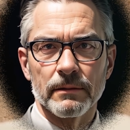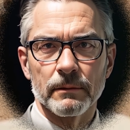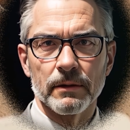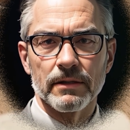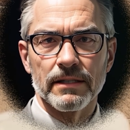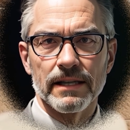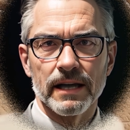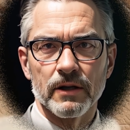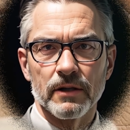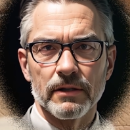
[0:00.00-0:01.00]
in the myths and
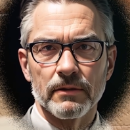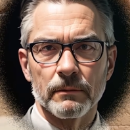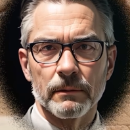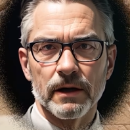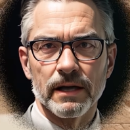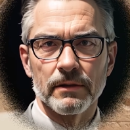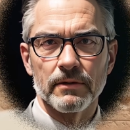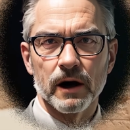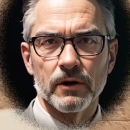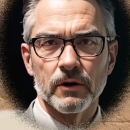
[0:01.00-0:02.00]
legends of a myriad of
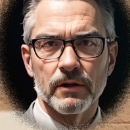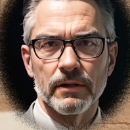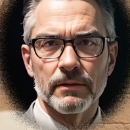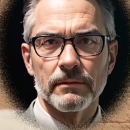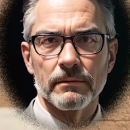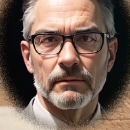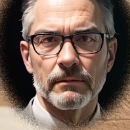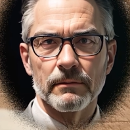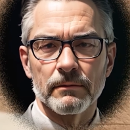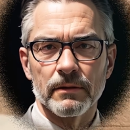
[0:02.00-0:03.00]
cultures.
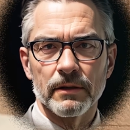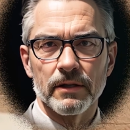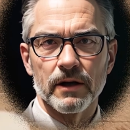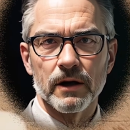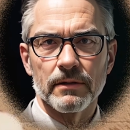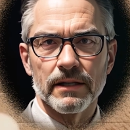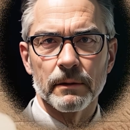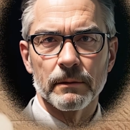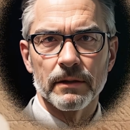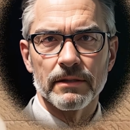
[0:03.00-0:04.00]
This
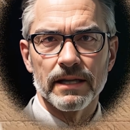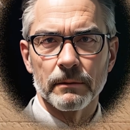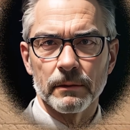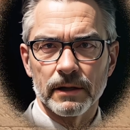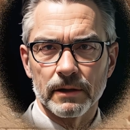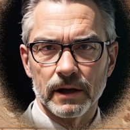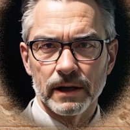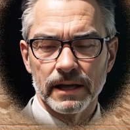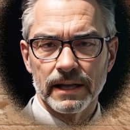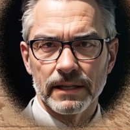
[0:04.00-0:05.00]
concept has seeped into the
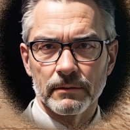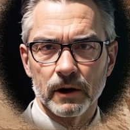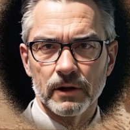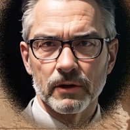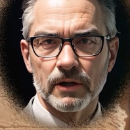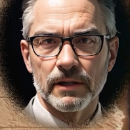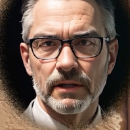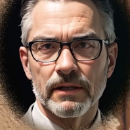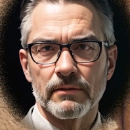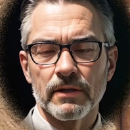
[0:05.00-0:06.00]
collective consciousness of